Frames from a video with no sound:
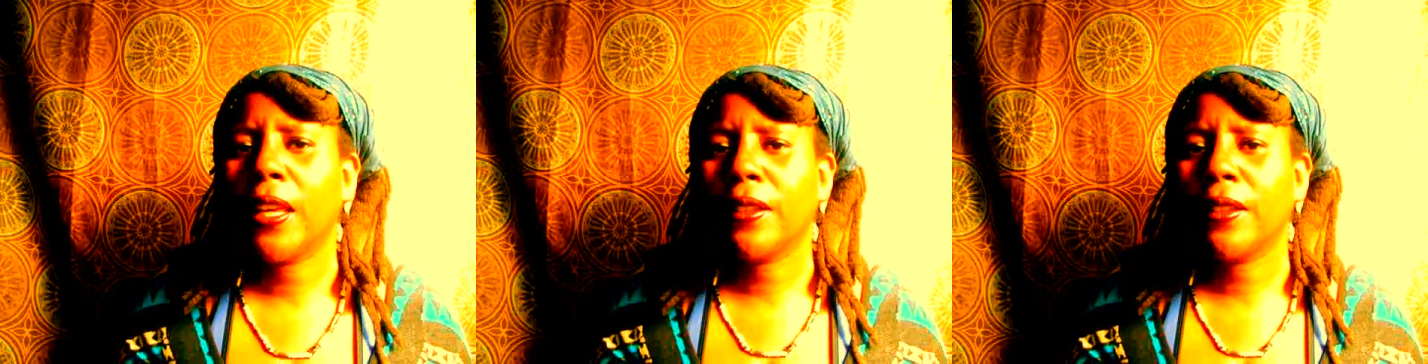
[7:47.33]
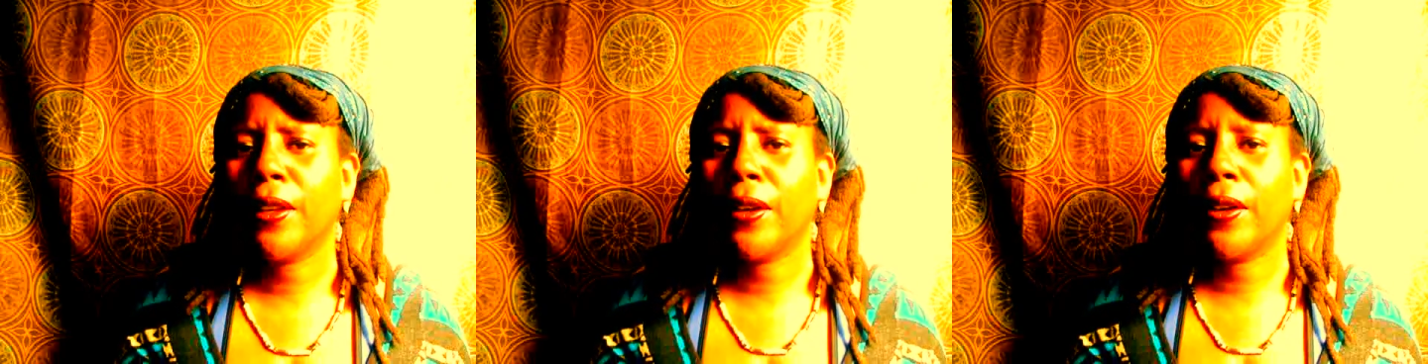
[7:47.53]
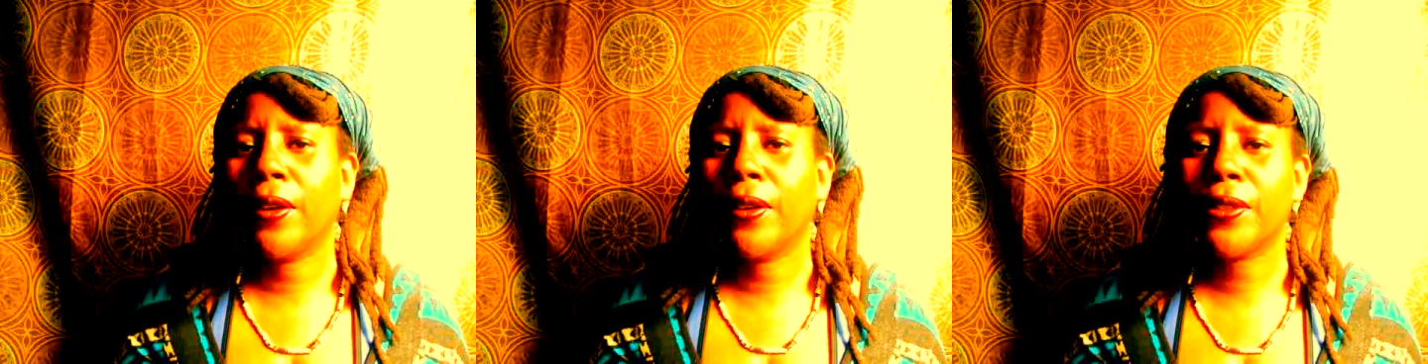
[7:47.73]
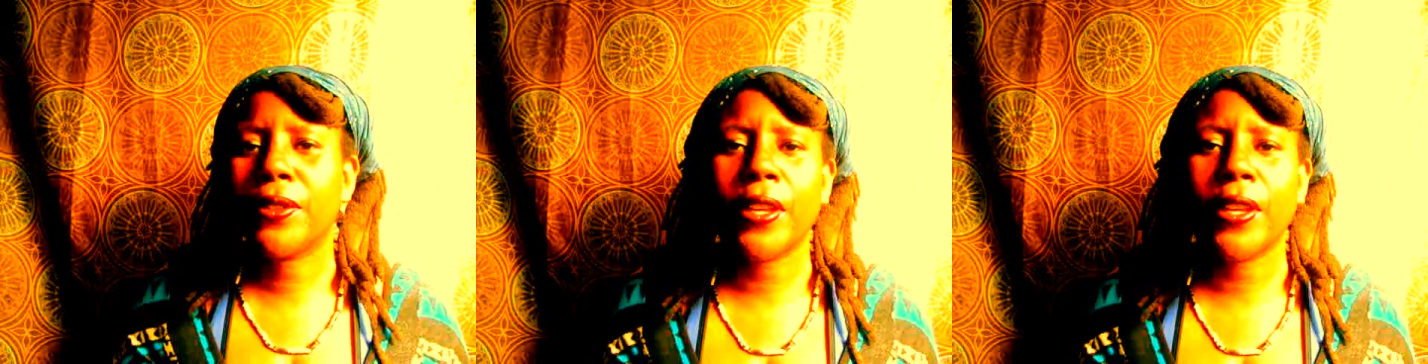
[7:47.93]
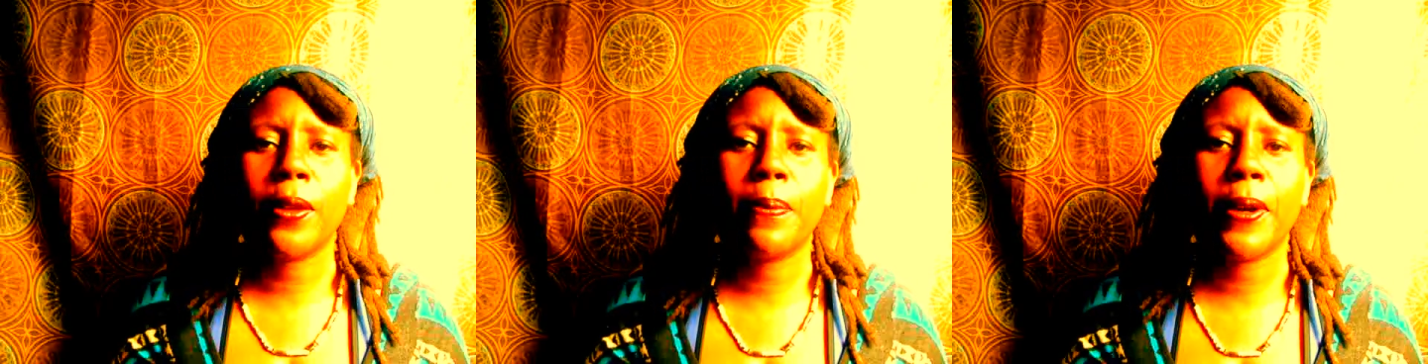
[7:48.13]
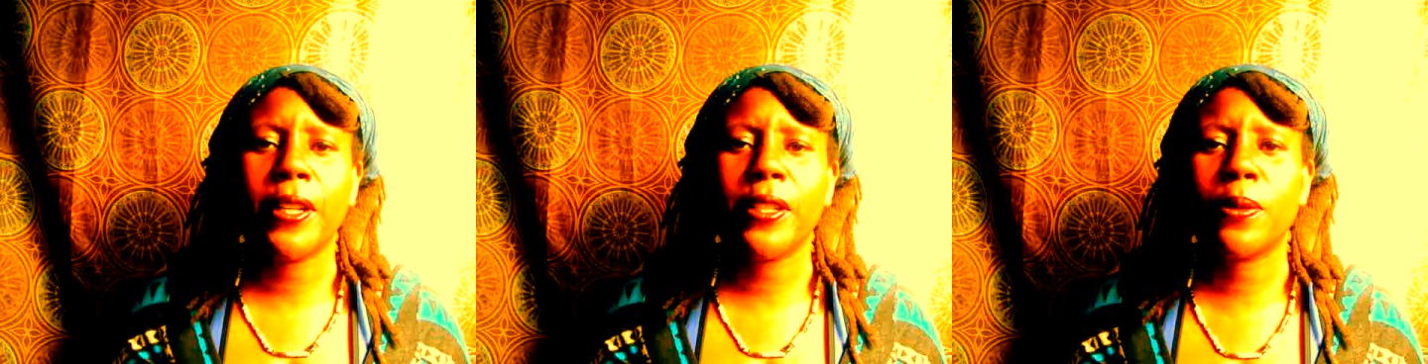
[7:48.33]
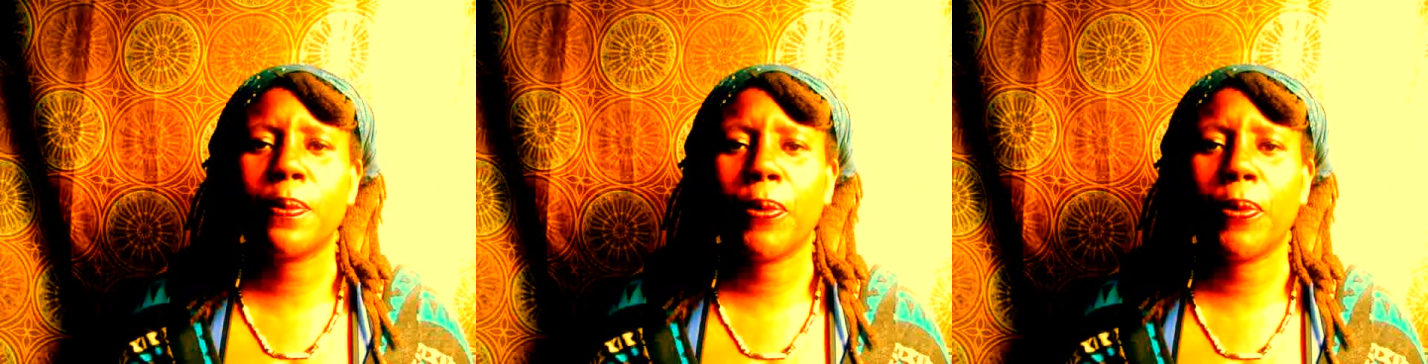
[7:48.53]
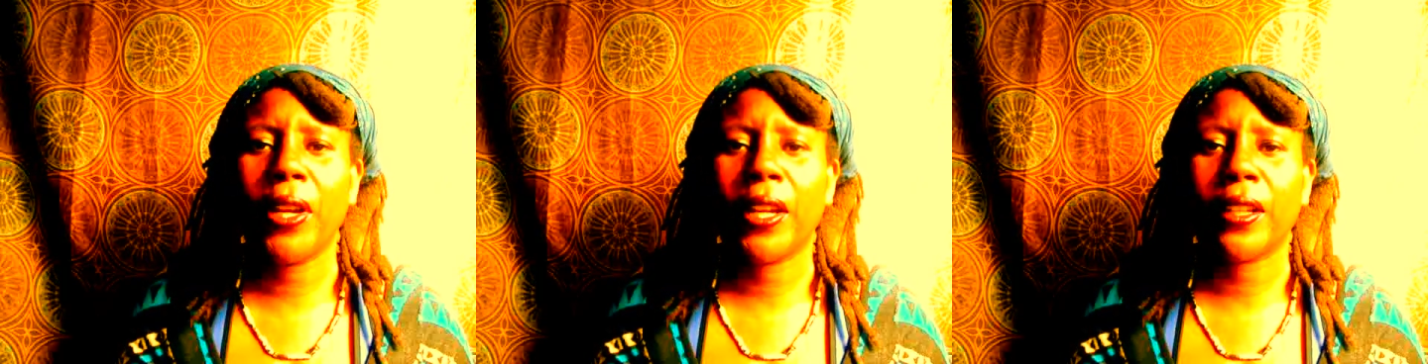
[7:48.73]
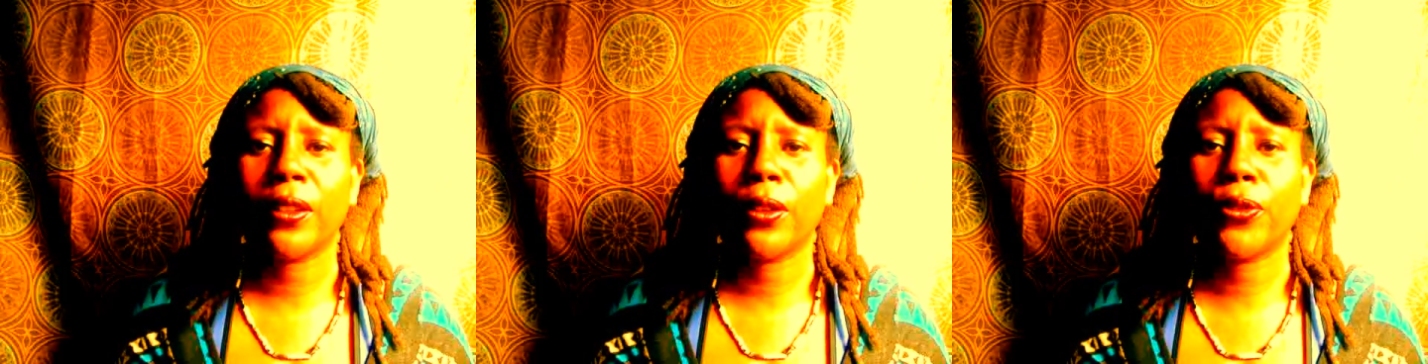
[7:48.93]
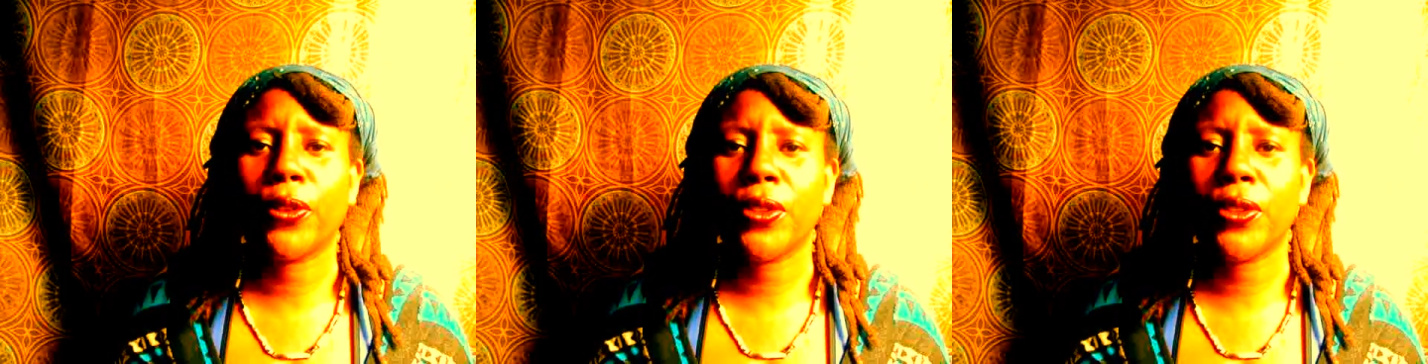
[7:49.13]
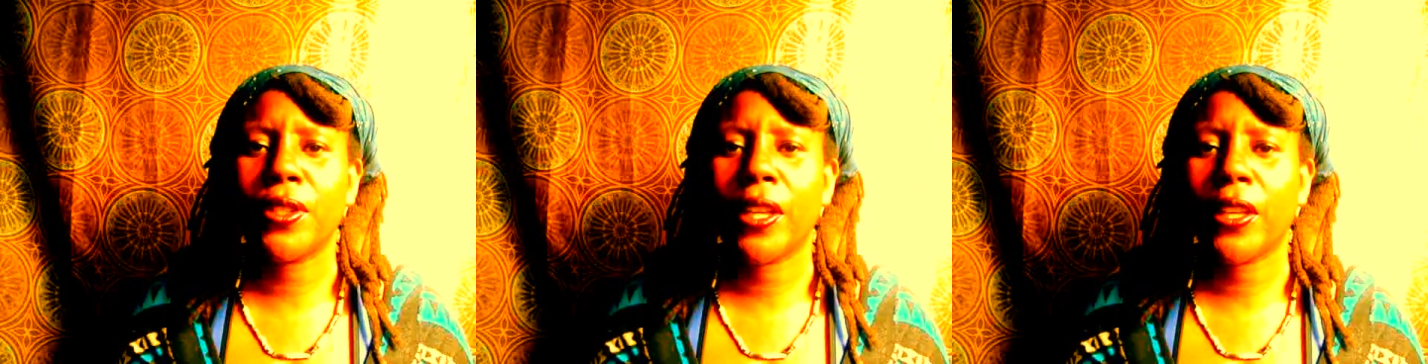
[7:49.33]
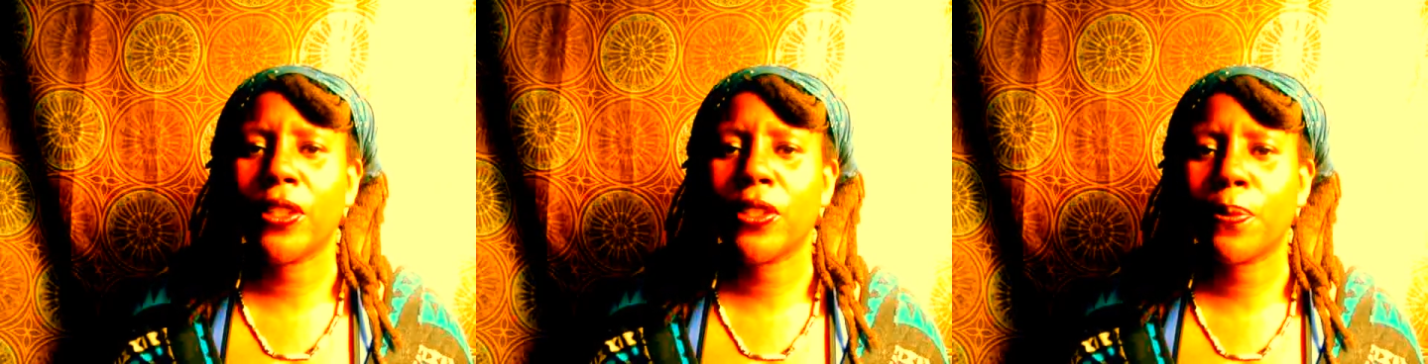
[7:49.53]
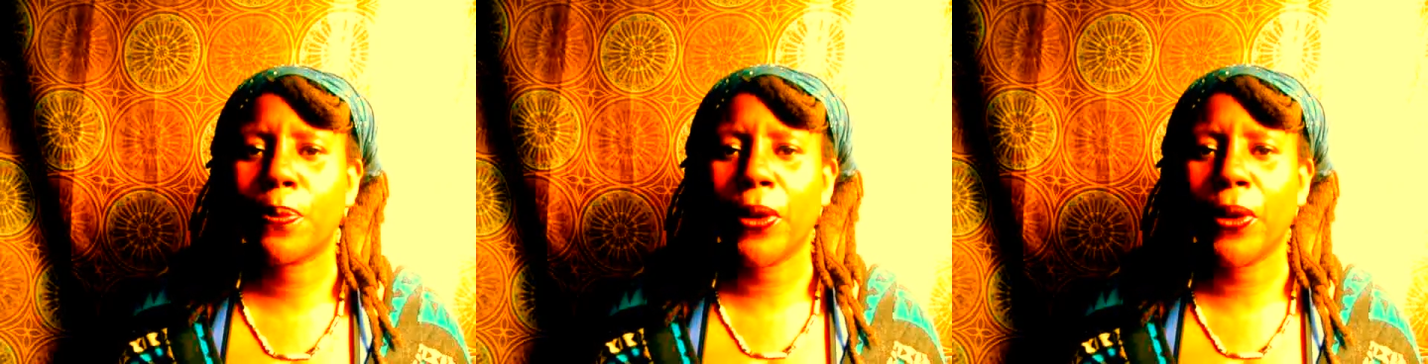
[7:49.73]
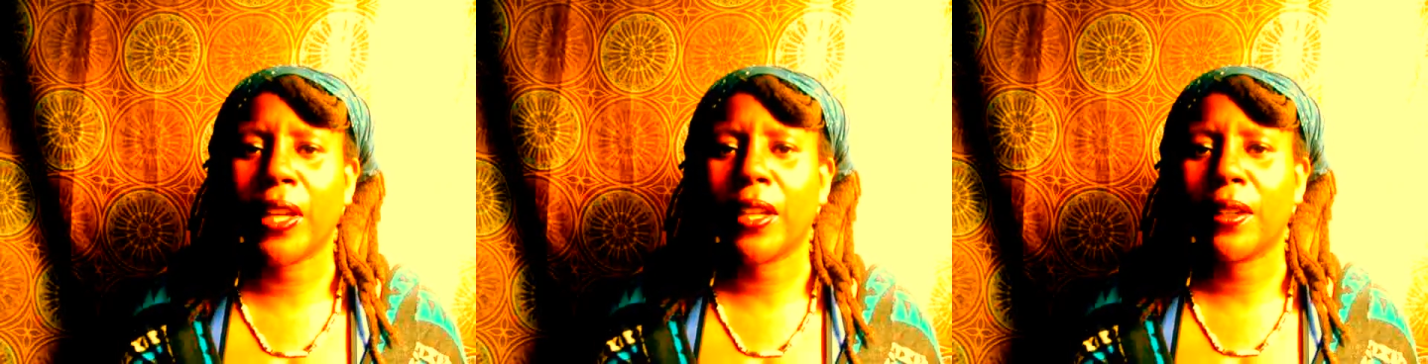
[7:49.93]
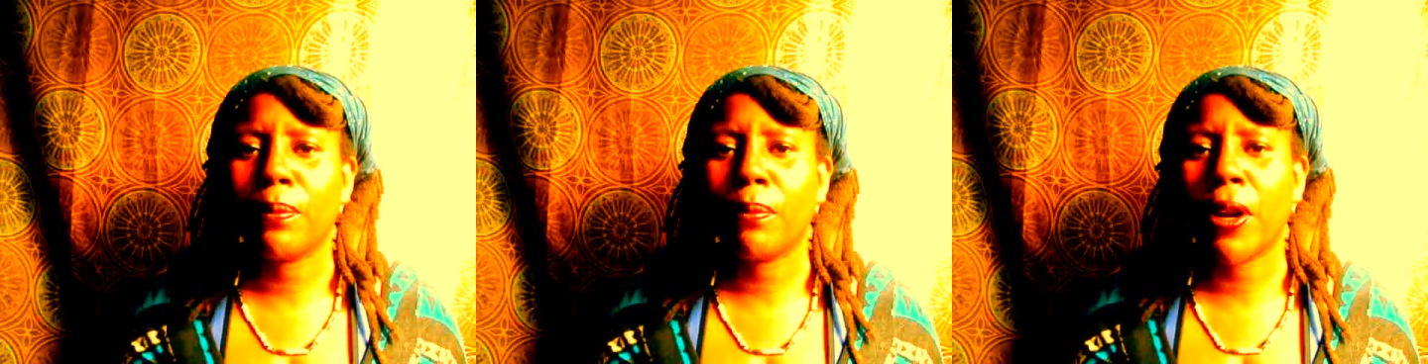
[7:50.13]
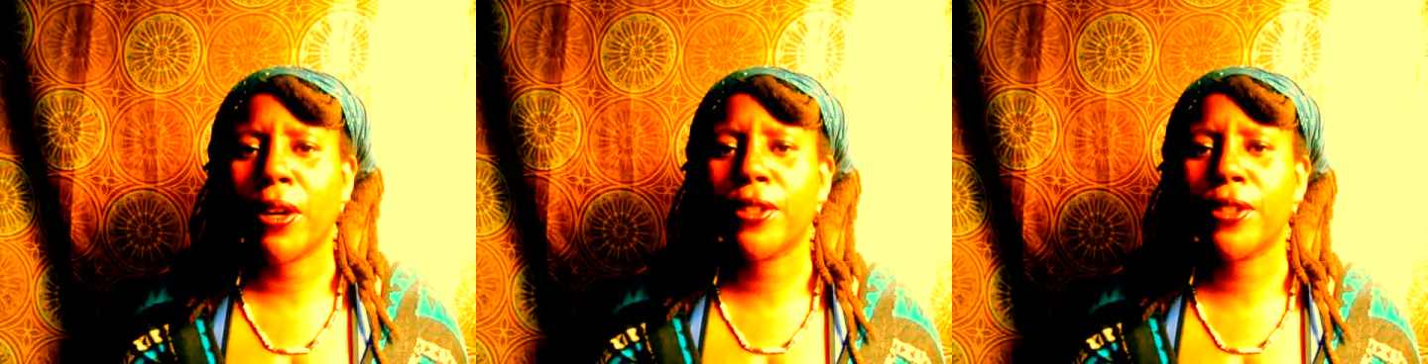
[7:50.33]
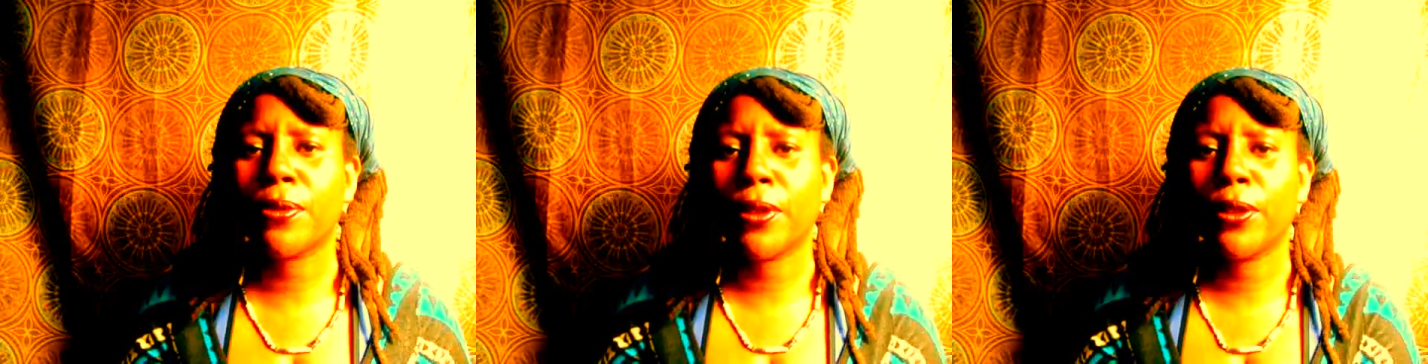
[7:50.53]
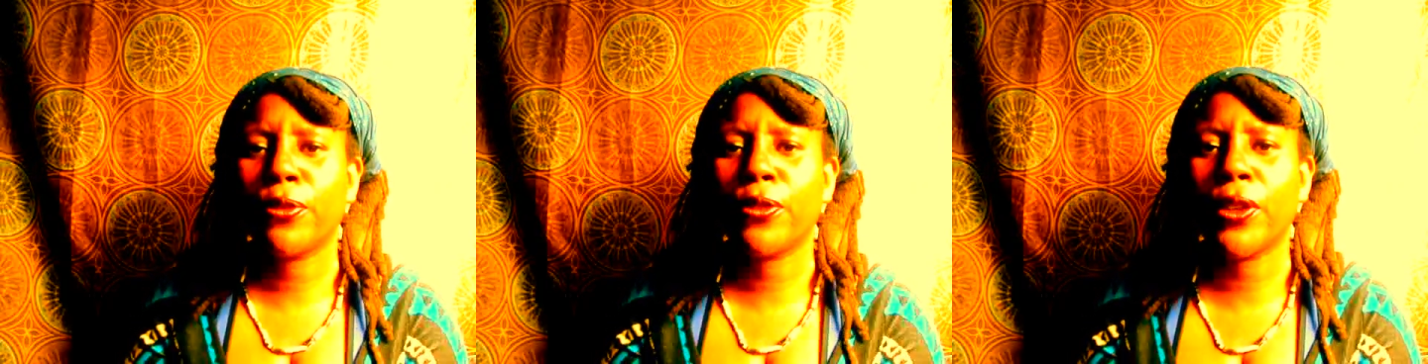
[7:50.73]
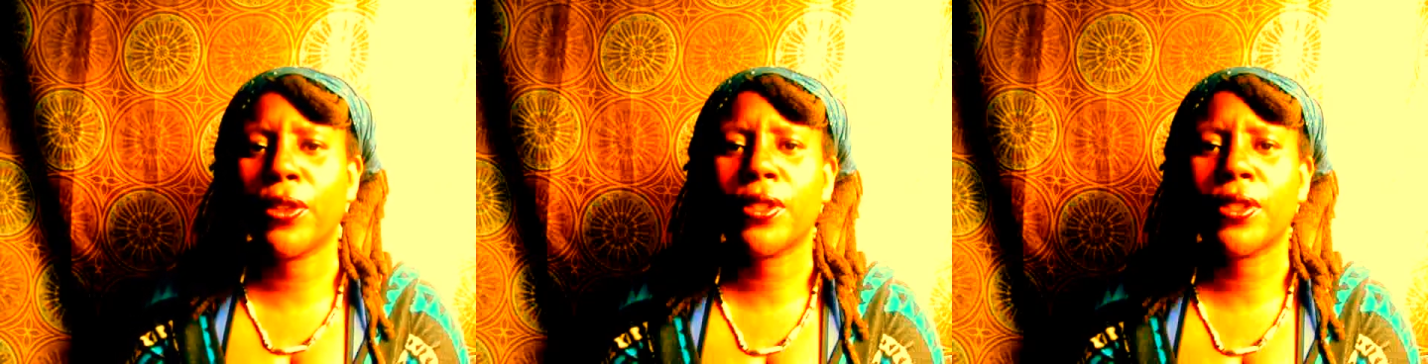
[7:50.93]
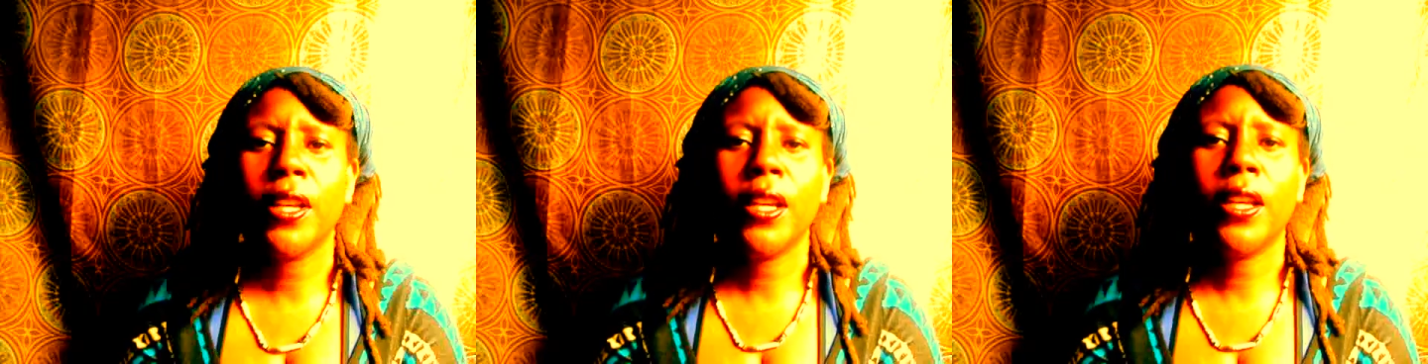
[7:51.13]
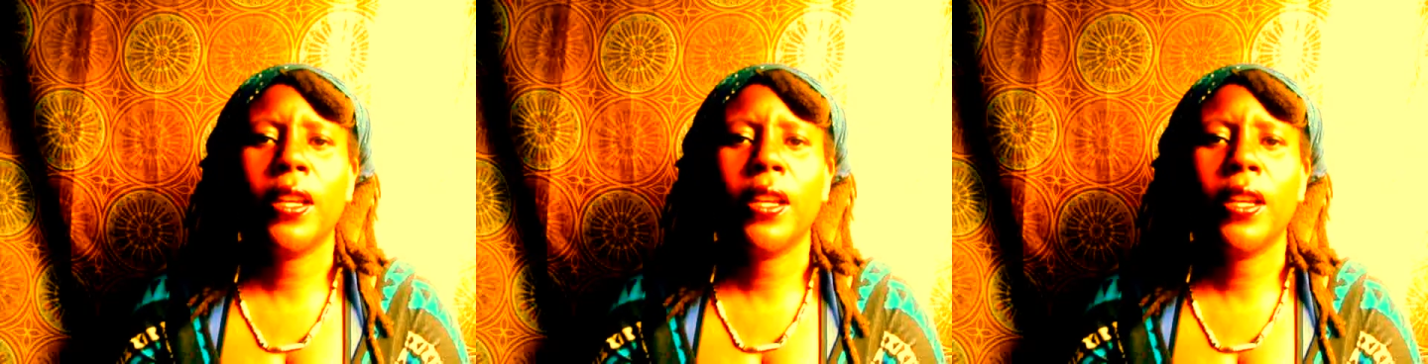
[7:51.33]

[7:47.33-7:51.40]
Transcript: you know, celebrate spring, the first day of spring, March twenty-first.